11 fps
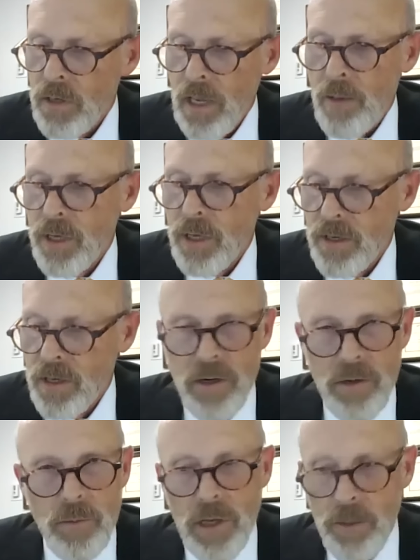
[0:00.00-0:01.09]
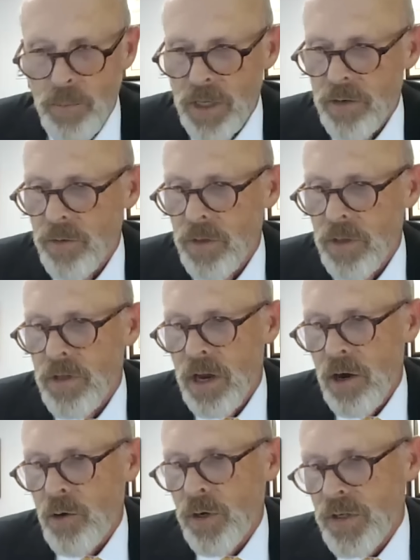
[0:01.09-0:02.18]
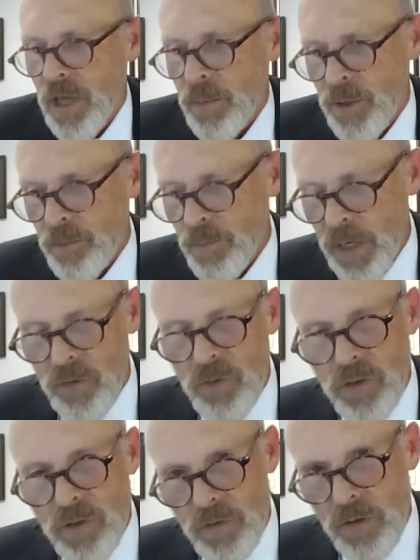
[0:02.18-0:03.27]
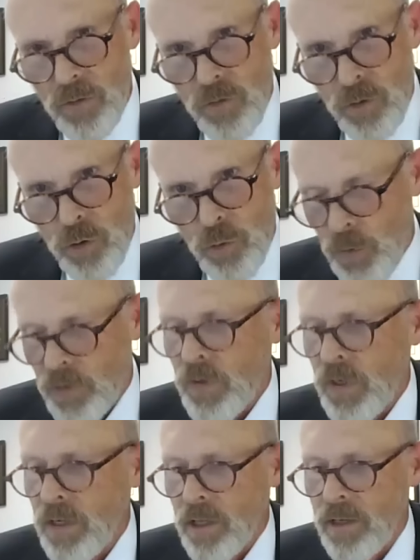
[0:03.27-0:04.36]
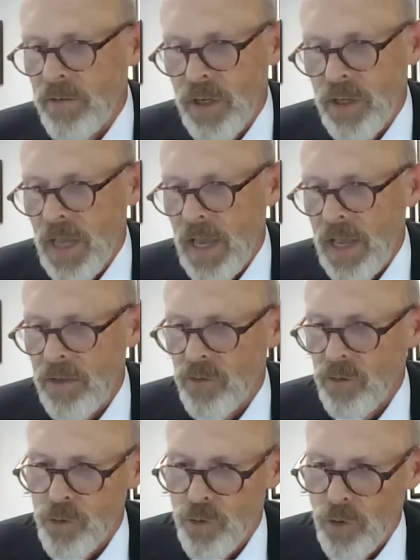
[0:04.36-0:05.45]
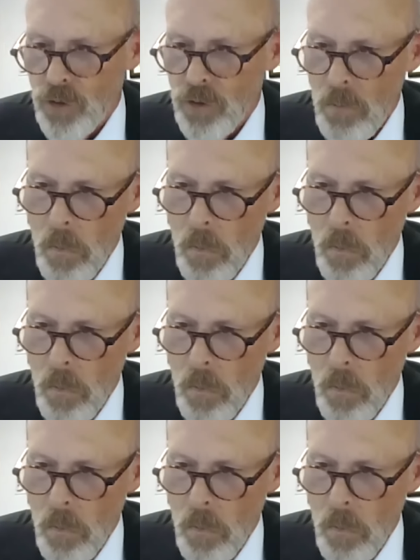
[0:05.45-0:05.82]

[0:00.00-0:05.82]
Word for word: can be admitted, admitted, The narrow exception basically says it's too risky to leave it in the hands of the jury.